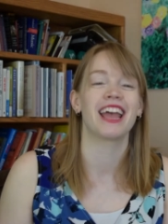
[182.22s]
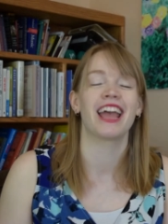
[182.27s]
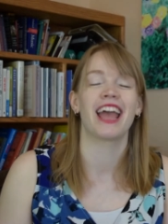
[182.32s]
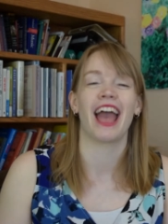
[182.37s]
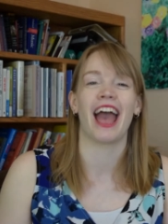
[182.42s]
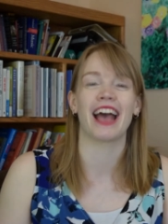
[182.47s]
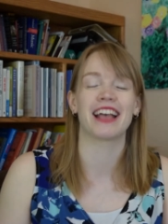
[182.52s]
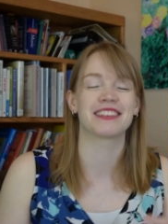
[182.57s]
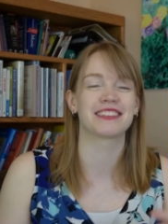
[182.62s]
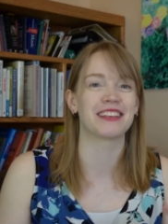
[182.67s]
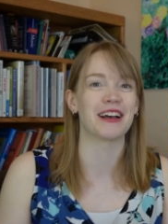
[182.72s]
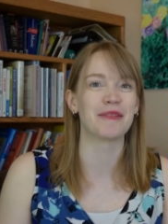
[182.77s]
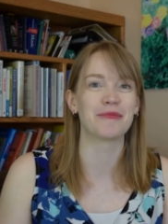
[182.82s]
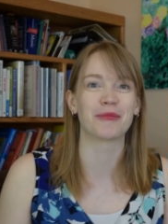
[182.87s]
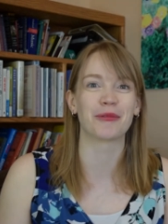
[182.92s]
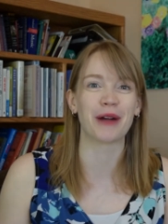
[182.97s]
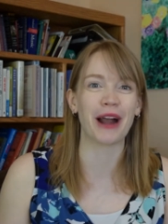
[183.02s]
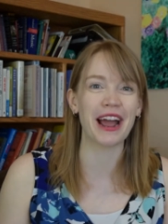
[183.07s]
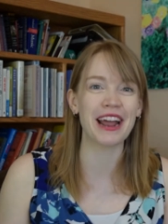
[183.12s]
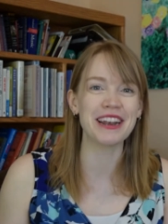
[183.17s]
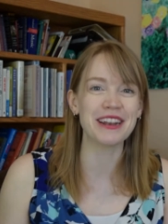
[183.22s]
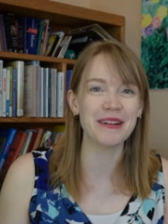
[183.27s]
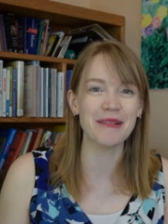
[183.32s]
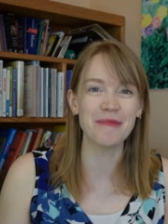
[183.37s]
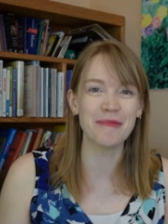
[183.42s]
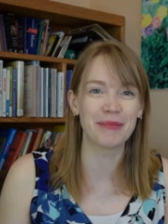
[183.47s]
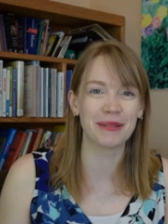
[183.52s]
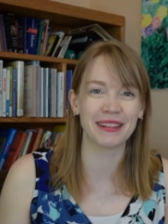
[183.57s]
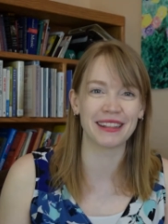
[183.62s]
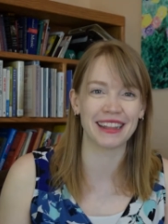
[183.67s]
at some
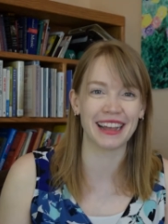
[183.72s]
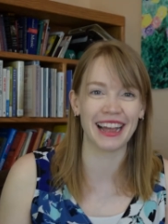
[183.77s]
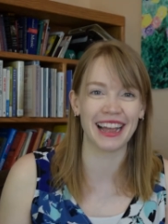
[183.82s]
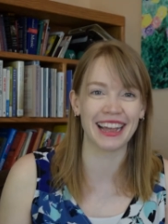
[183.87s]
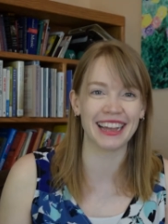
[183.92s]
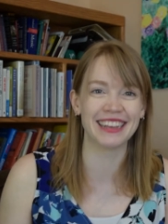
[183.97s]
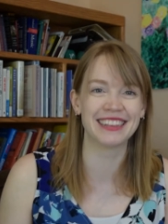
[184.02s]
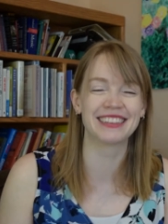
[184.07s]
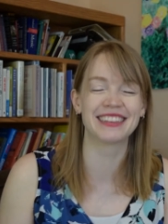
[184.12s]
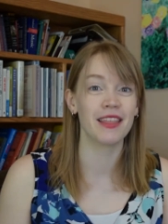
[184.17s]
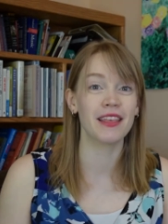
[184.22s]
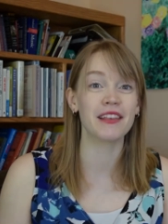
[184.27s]
random place.